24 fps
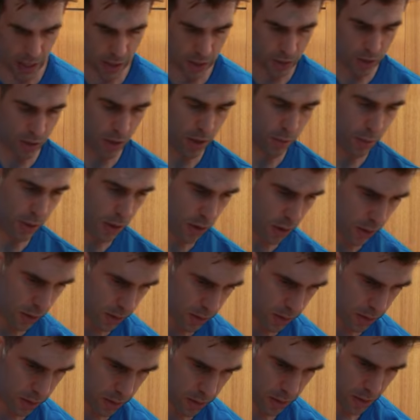is gonna be
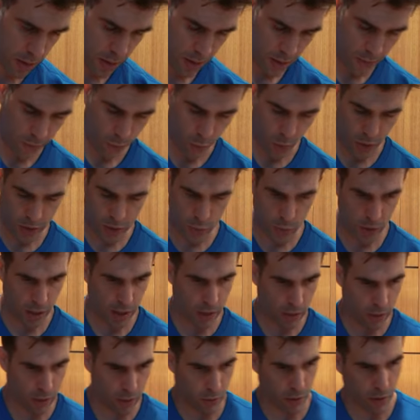lost once we
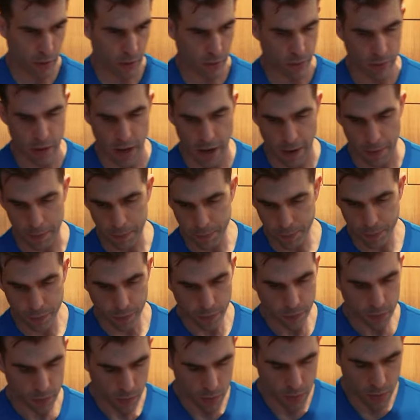hit the grill. Now,
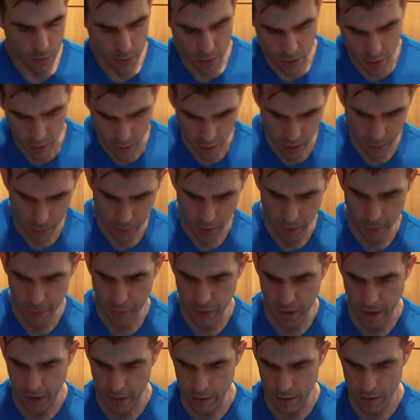I'm gonna pop
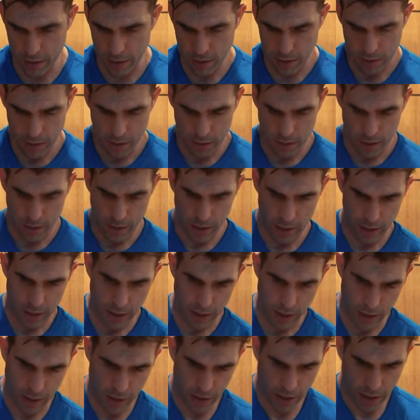that
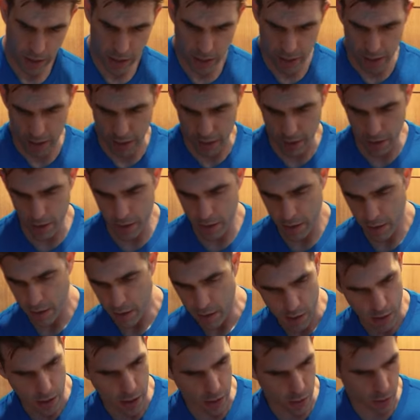in here
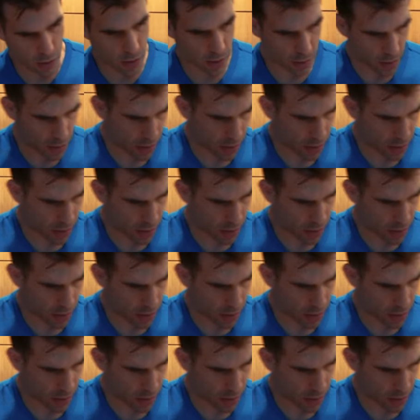and you can